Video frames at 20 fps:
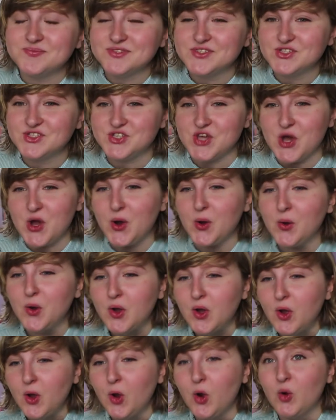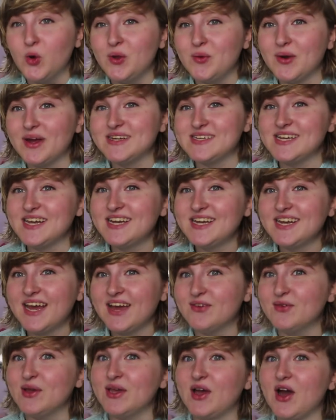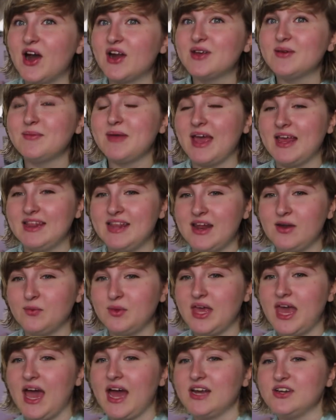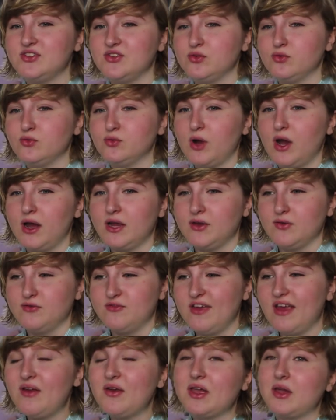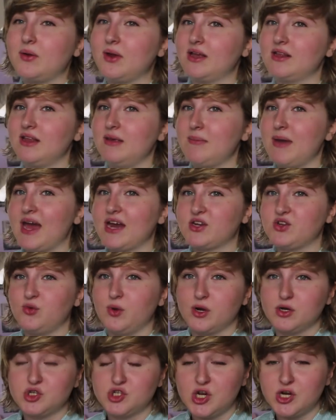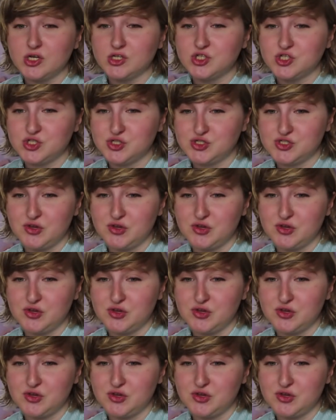So we went in and we got him, and then we had to run very quickly back to our church.